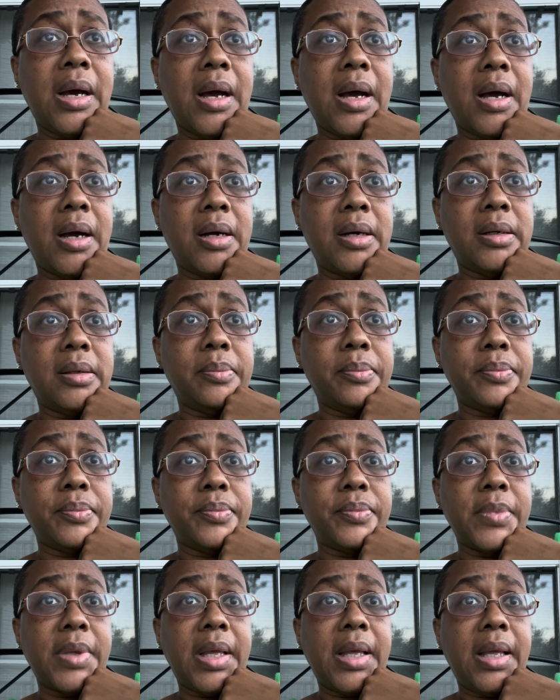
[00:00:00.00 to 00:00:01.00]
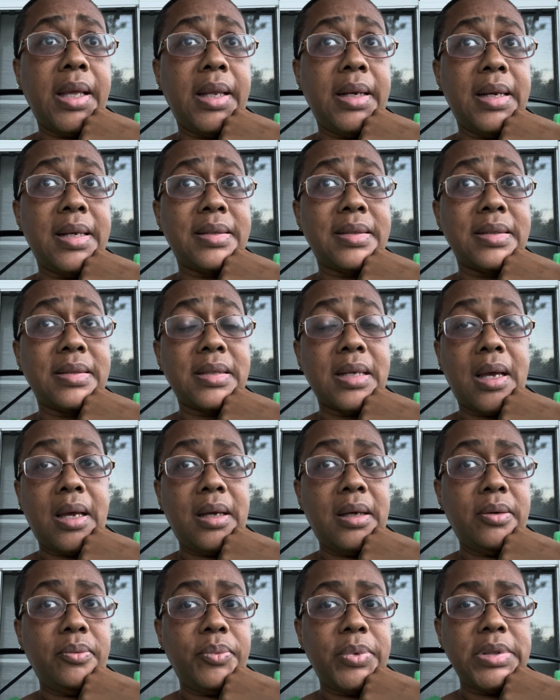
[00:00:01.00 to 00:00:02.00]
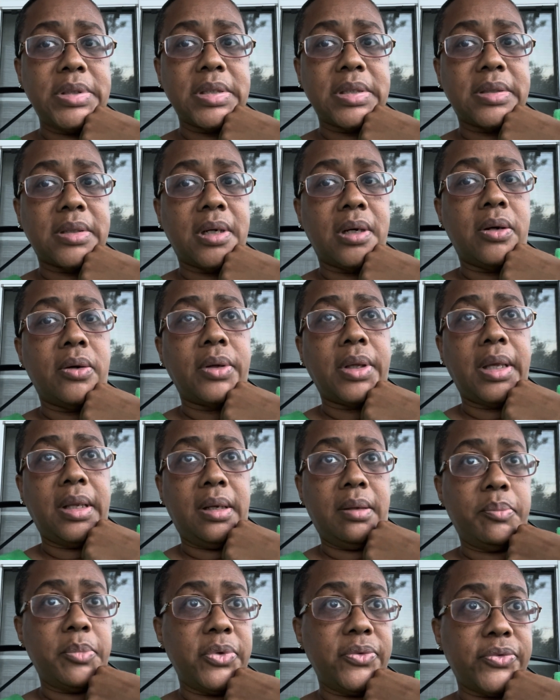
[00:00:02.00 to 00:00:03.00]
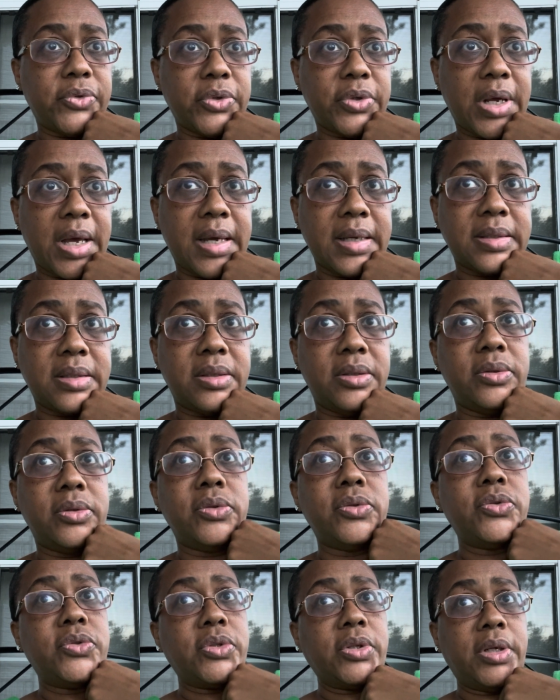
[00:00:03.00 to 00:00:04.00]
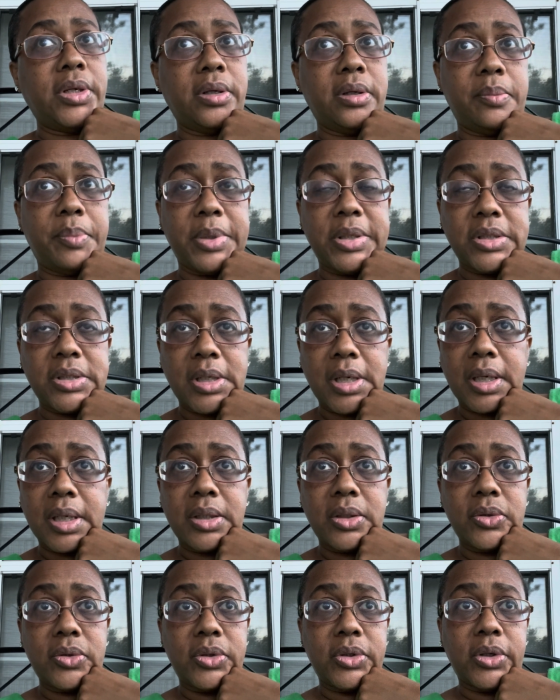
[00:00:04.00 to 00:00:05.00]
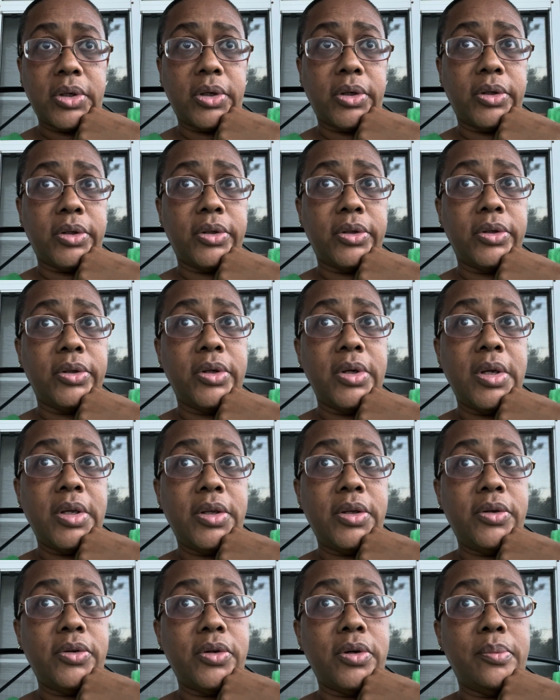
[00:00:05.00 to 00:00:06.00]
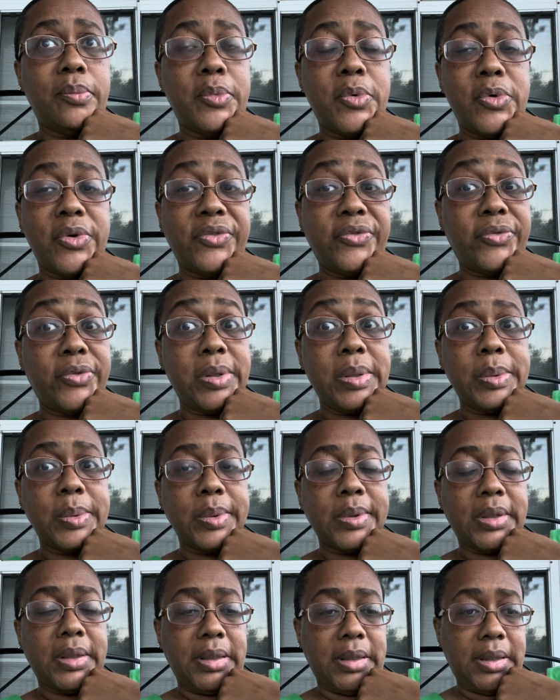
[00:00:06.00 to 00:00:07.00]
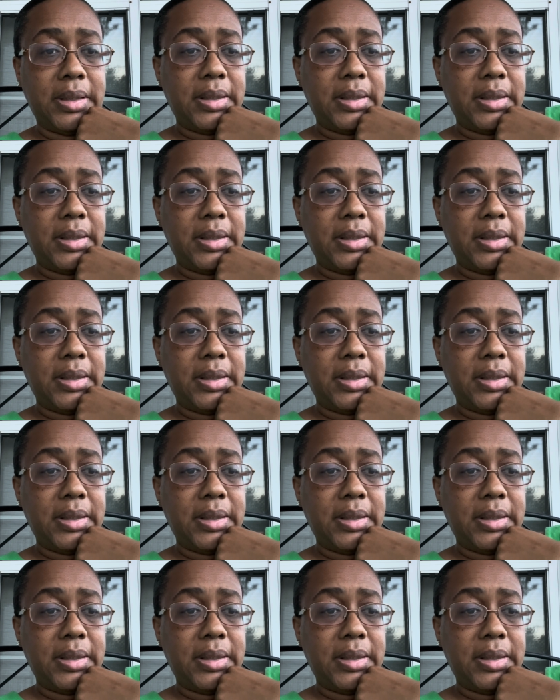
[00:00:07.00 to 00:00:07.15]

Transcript: Um, And at the time, we just thought, okay, they moved her to I C U, so they're going to be checking on her, you know, more frequently,